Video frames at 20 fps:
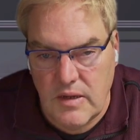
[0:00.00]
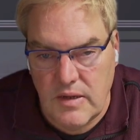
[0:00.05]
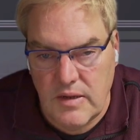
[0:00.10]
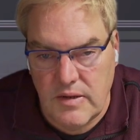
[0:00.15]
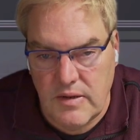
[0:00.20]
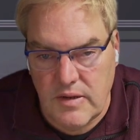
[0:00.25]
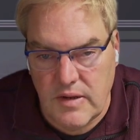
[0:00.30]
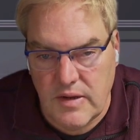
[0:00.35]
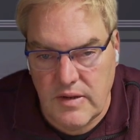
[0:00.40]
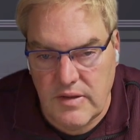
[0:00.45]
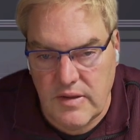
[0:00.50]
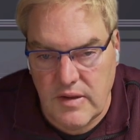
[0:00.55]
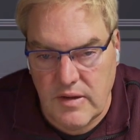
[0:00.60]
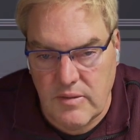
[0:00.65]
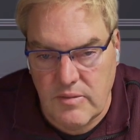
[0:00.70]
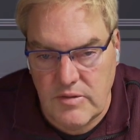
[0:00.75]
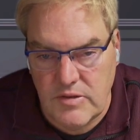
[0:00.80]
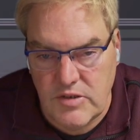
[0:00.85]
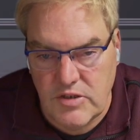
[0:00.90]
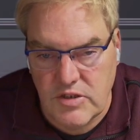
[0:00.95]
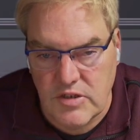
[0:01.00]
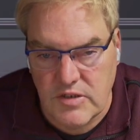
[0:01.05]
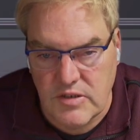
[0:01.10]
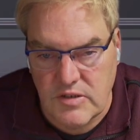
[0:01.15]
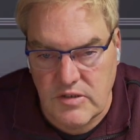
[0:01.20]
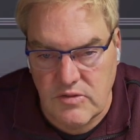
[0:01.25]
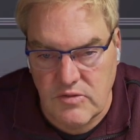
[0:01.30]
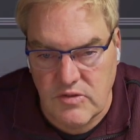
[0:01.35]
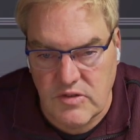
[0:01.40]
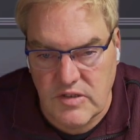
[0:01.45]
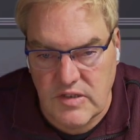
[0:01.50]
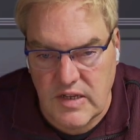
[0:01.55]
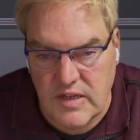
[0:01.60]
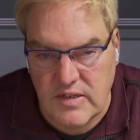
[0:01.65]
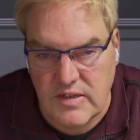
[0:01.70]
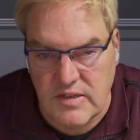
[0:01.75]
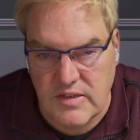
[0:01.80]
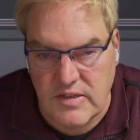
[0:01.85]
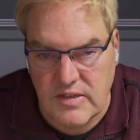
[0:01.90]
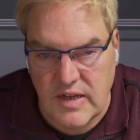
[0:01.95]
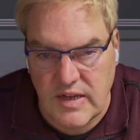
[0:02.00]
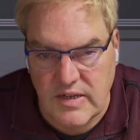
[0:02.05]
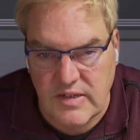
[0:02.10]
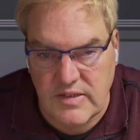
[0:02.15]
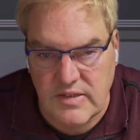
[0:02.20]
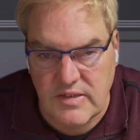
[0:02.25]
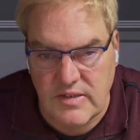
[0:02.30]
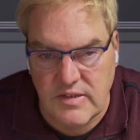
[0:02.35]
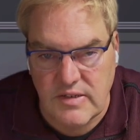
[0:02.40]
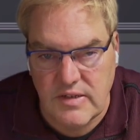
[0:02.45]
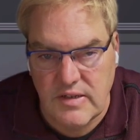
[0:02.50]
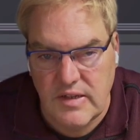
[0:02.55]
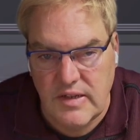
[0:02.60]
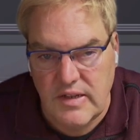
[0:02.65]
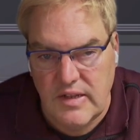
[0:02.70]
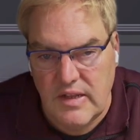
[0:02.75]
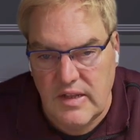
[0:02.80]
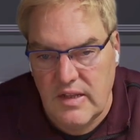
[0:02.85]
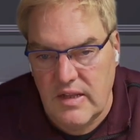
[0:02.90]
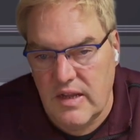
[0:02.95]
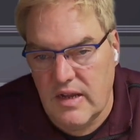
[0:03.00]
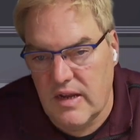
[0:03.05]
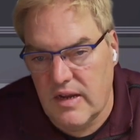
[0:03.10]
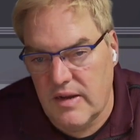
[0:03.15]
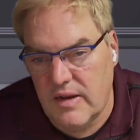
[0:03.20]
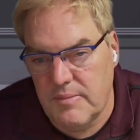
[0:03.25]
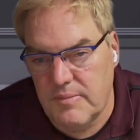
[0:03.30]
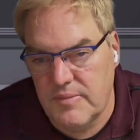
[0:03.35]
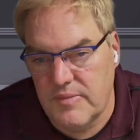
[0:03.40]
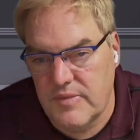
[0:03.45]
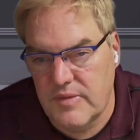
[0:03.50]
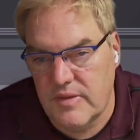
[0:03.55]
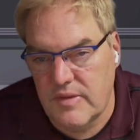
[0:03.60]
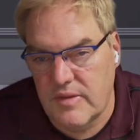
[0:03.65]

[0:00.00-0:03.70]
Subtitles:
I think we'll just use static text. And